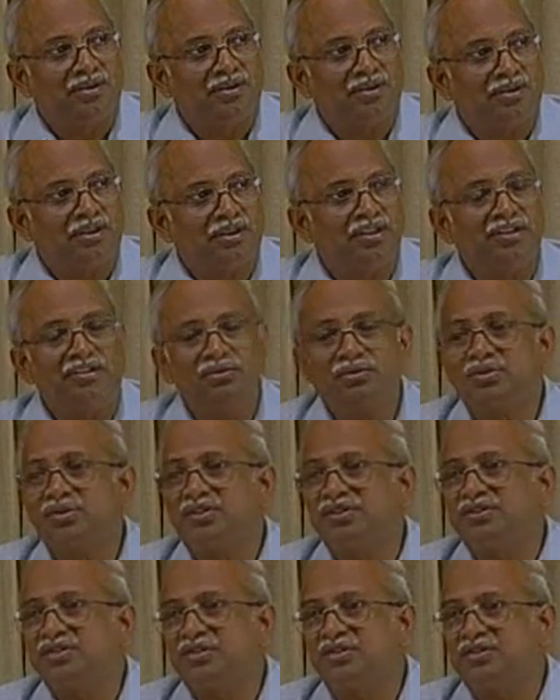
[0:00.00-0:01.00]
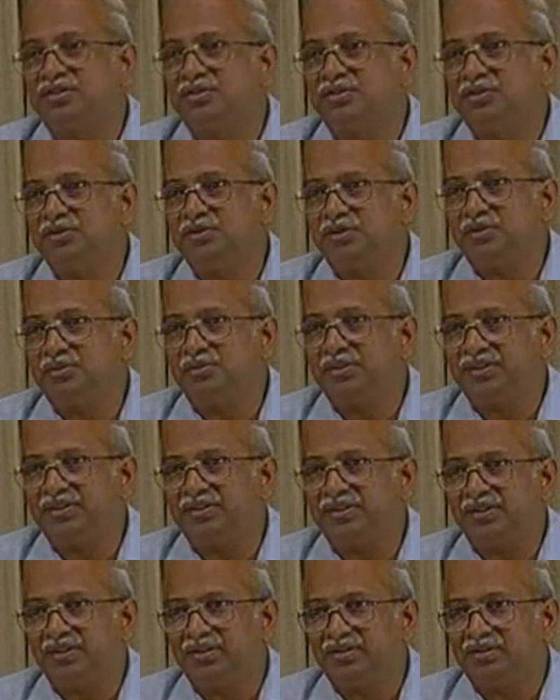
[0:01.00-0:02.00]
lead to discontinuity of
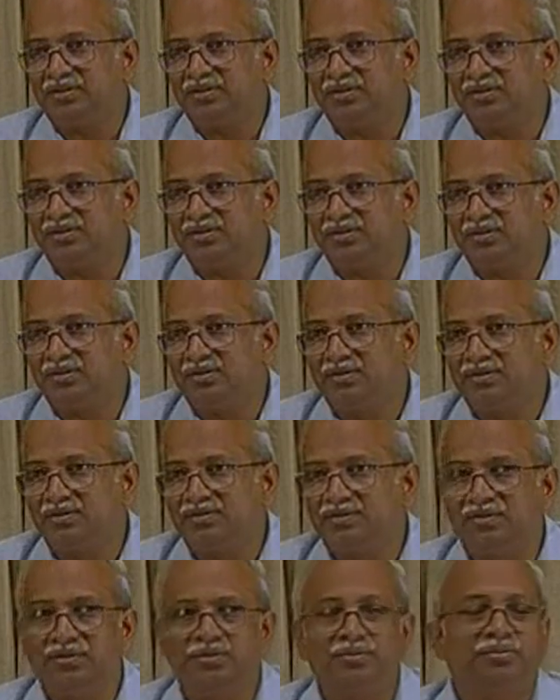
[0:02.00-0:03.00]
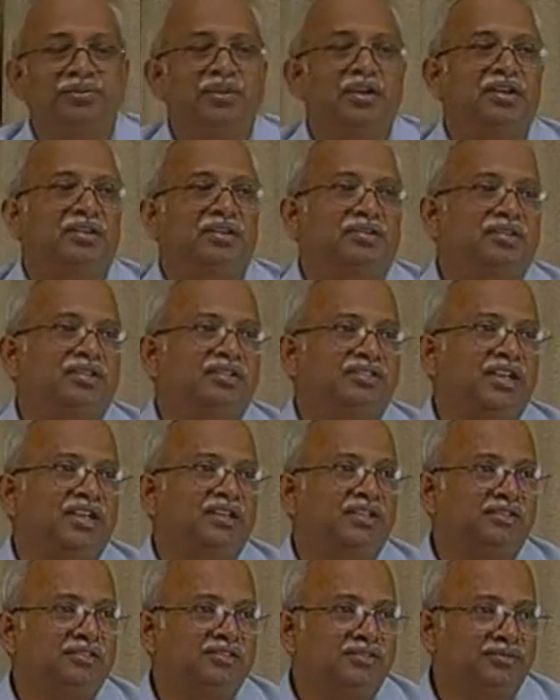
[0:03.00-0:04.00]
material. So, if you are
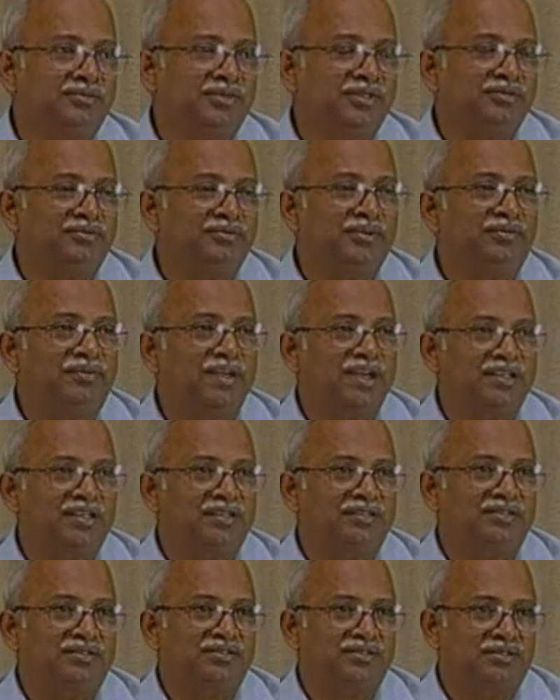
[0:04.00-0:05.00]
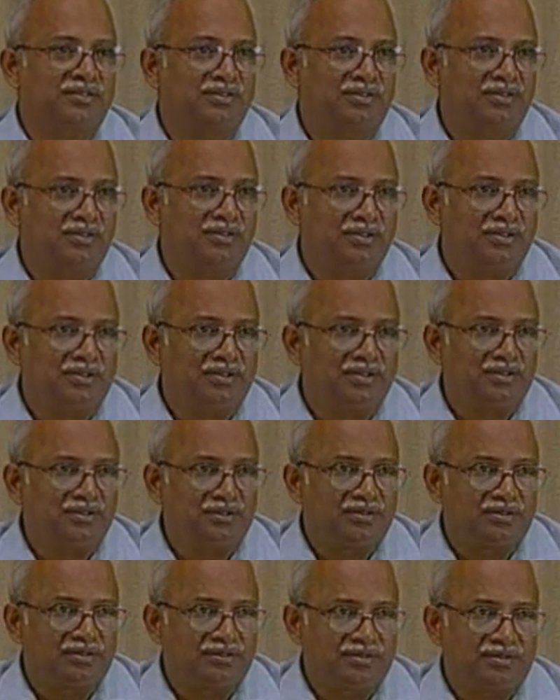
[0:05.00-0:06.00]
designing something for fatigue
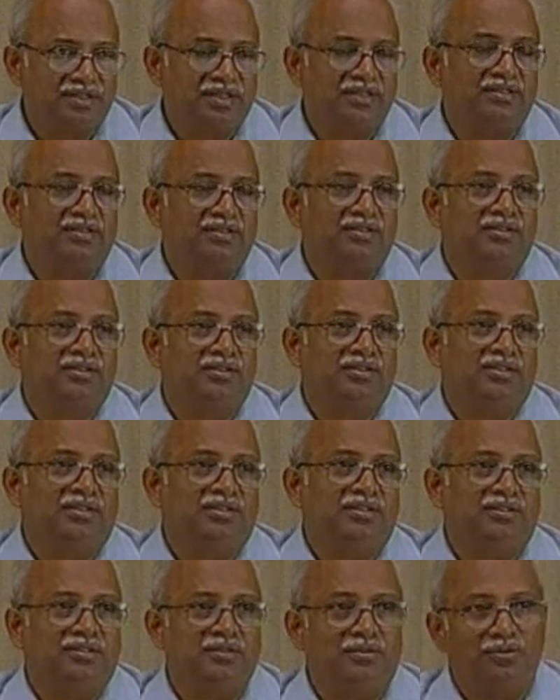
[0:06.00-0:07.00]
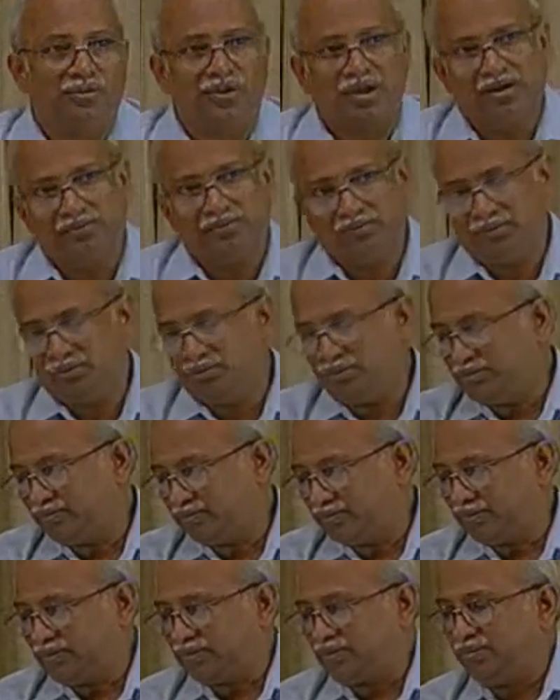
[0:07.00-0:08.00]
strength, then we have to go
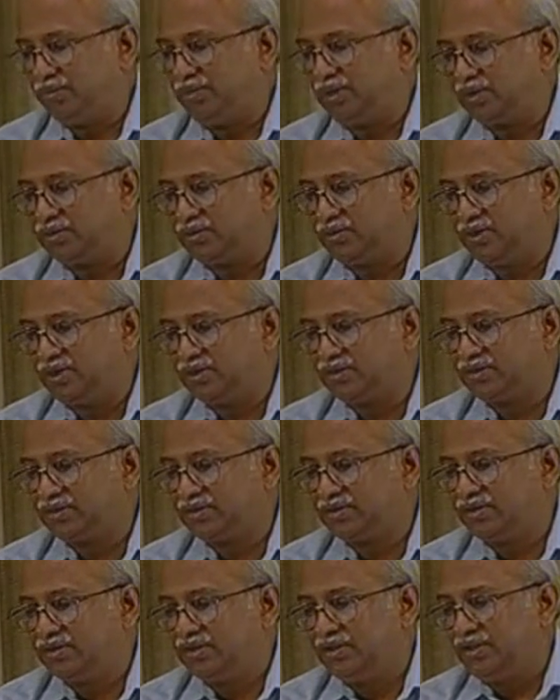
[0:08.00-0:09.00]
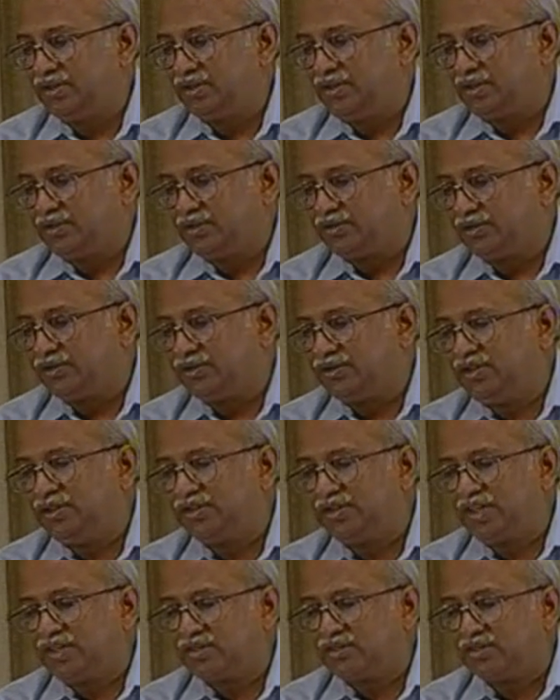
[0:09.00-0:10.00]
for butt welds. So, these
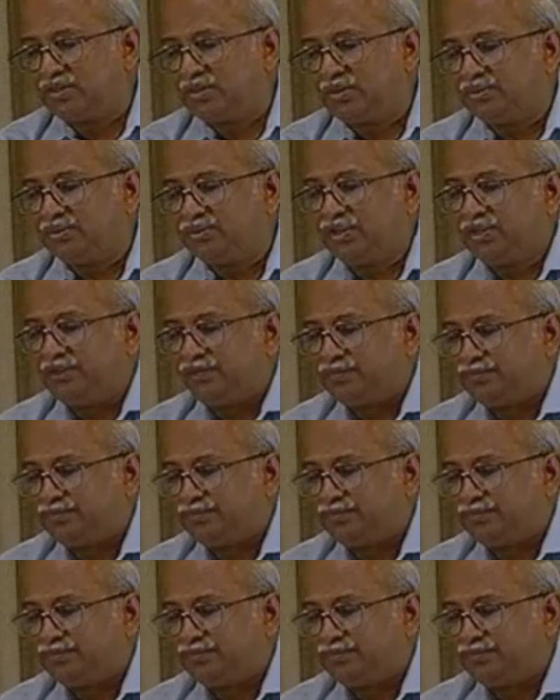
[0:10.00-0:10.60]
are some of the